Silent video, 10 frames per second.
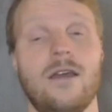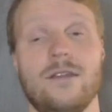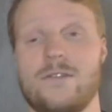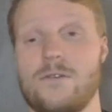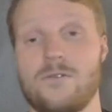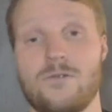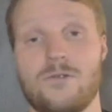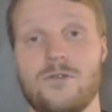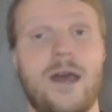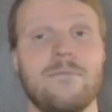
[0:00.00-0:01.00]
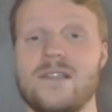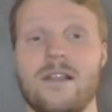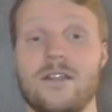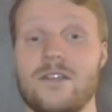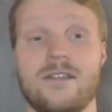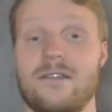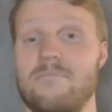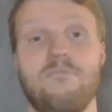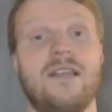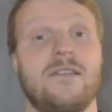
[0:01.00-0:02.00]
So yeah, Salah just
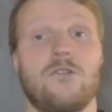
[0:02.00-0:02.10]
is a